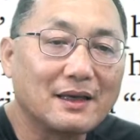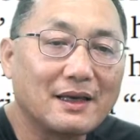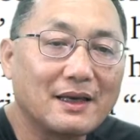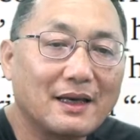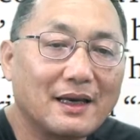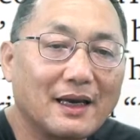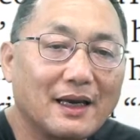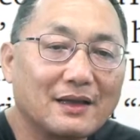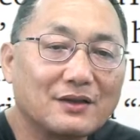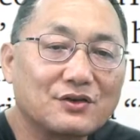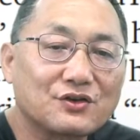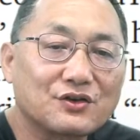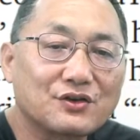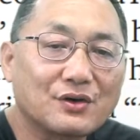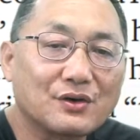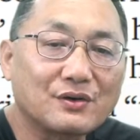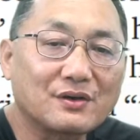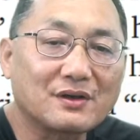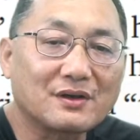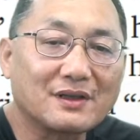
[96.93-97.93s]
had
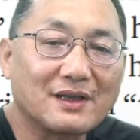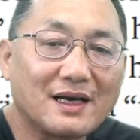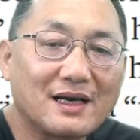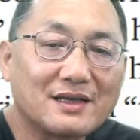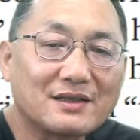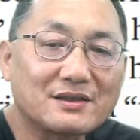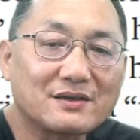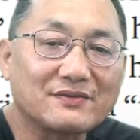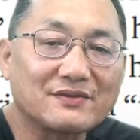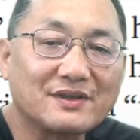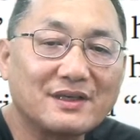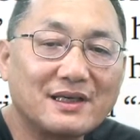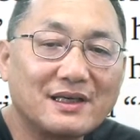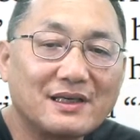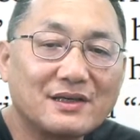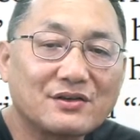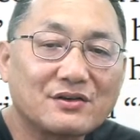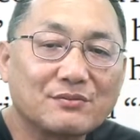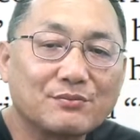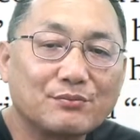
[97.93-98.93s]
shown a class of
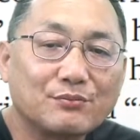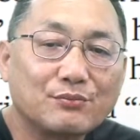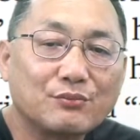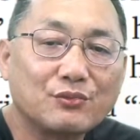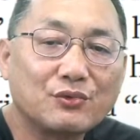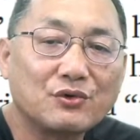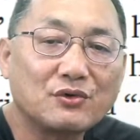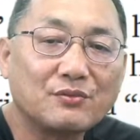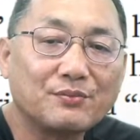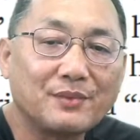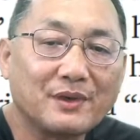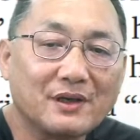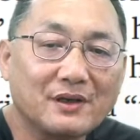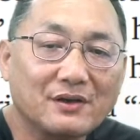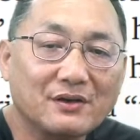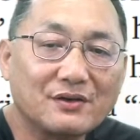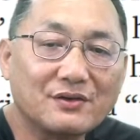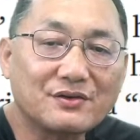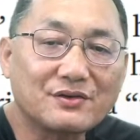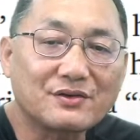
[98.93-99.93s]
teenage
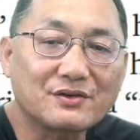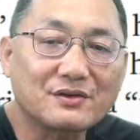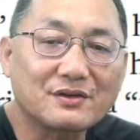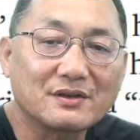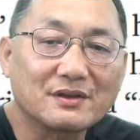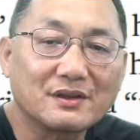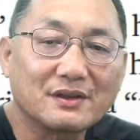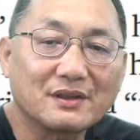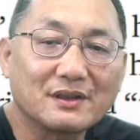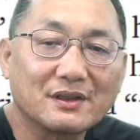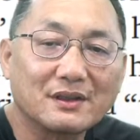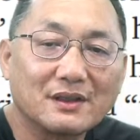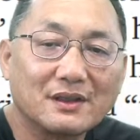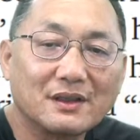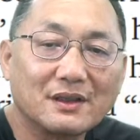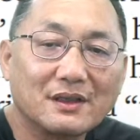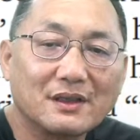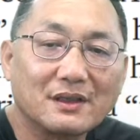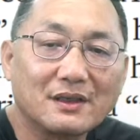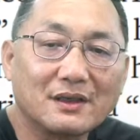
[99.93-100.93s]
pupils
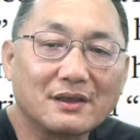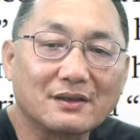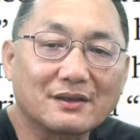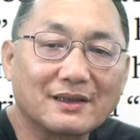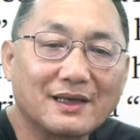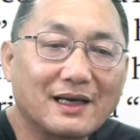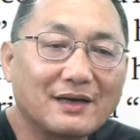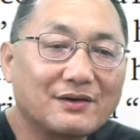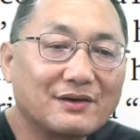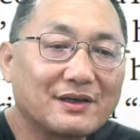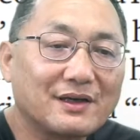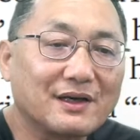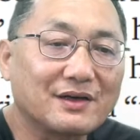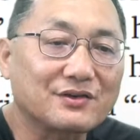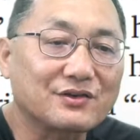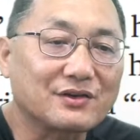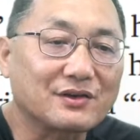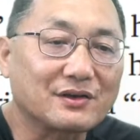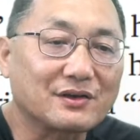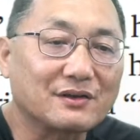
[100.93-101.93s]
a
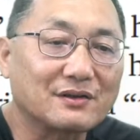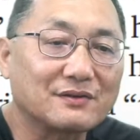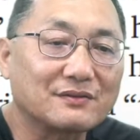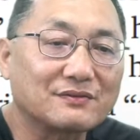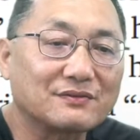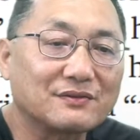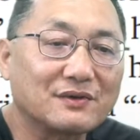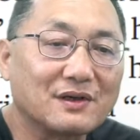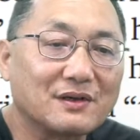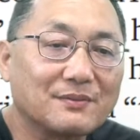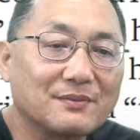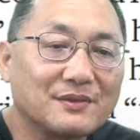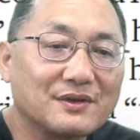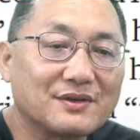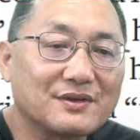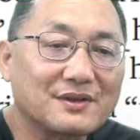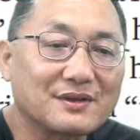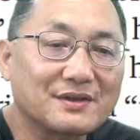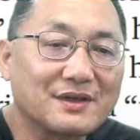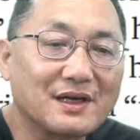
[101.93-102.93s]
caricature from the
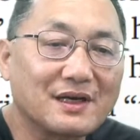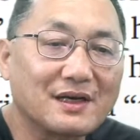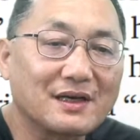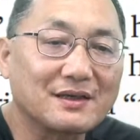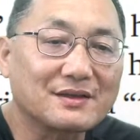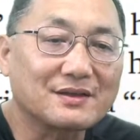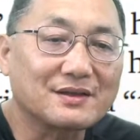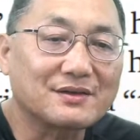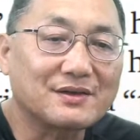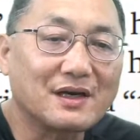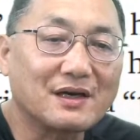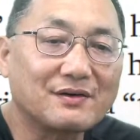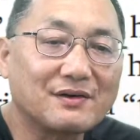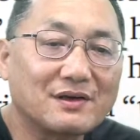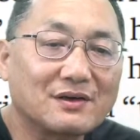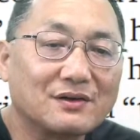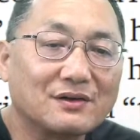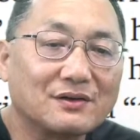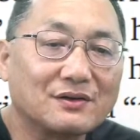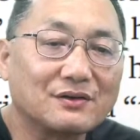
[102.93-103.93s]

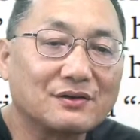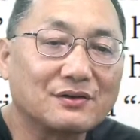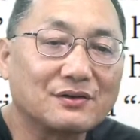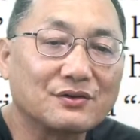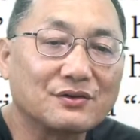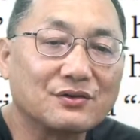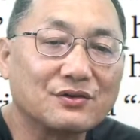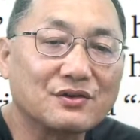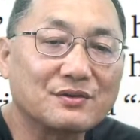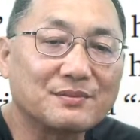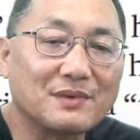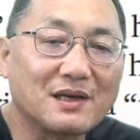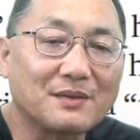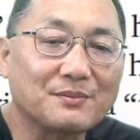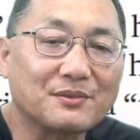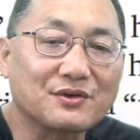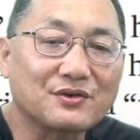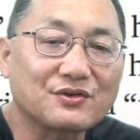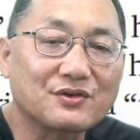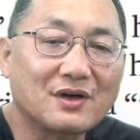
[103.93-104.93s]
satirical
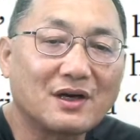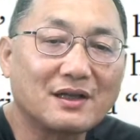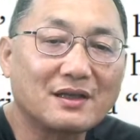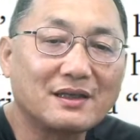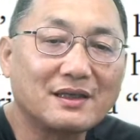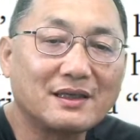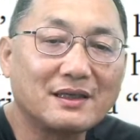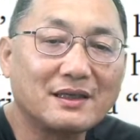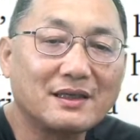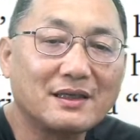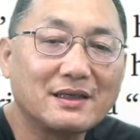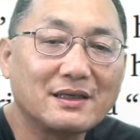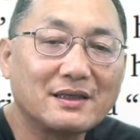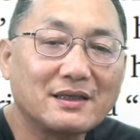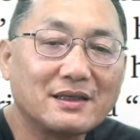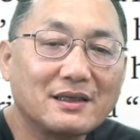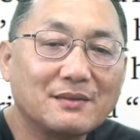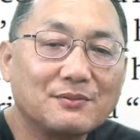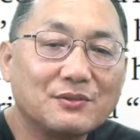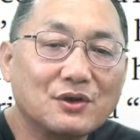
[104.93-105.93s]
newspaper Charlie
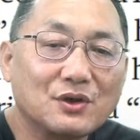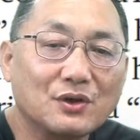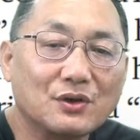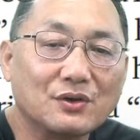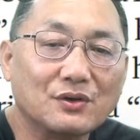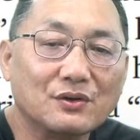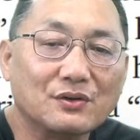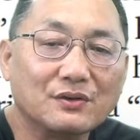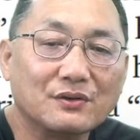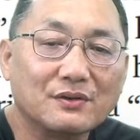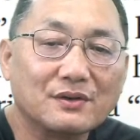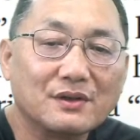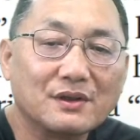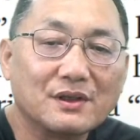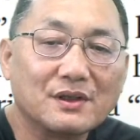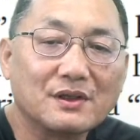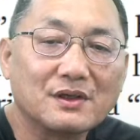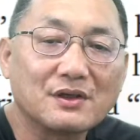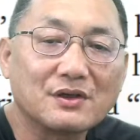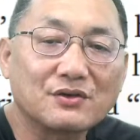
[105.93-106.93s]
Hebdo
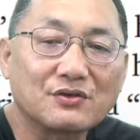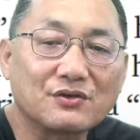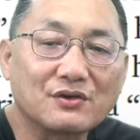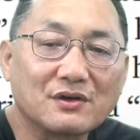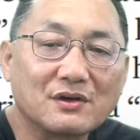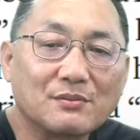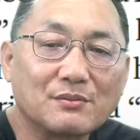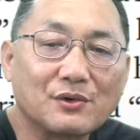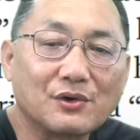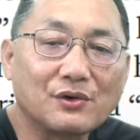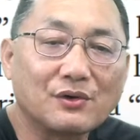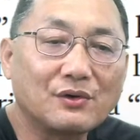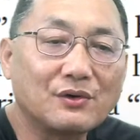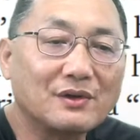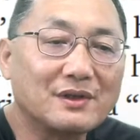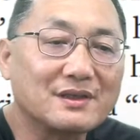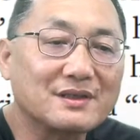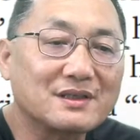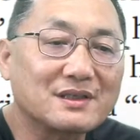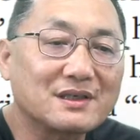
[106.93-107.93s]
during a moral
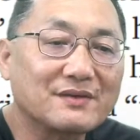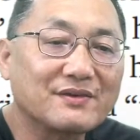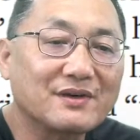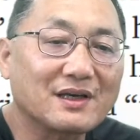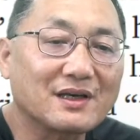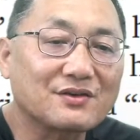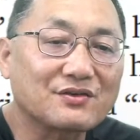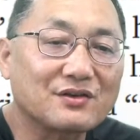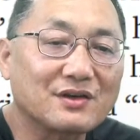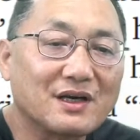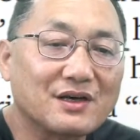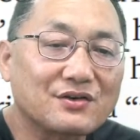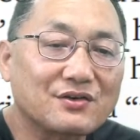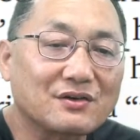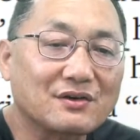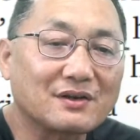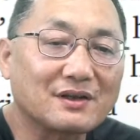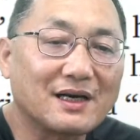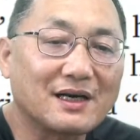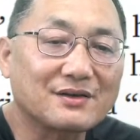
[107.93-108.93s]
and civic education
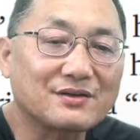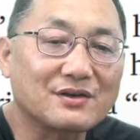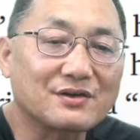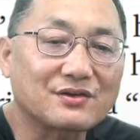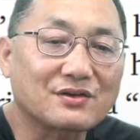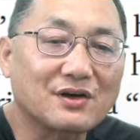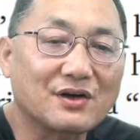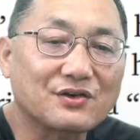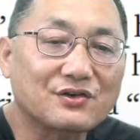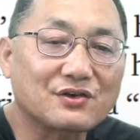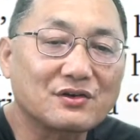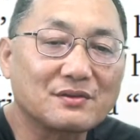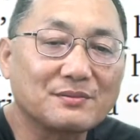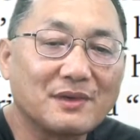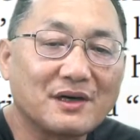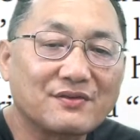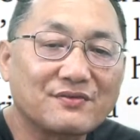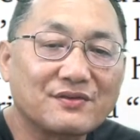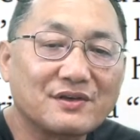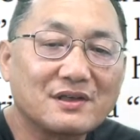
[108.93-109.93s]
class discussion
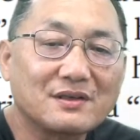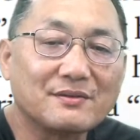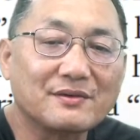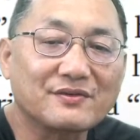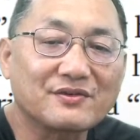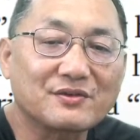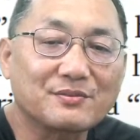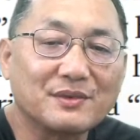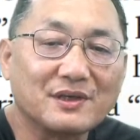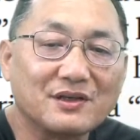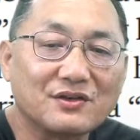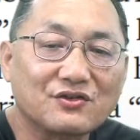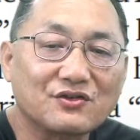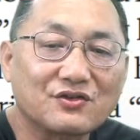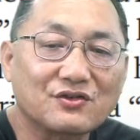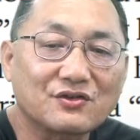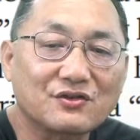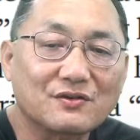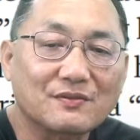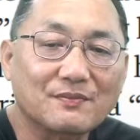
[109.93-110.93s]
about freedom of speech,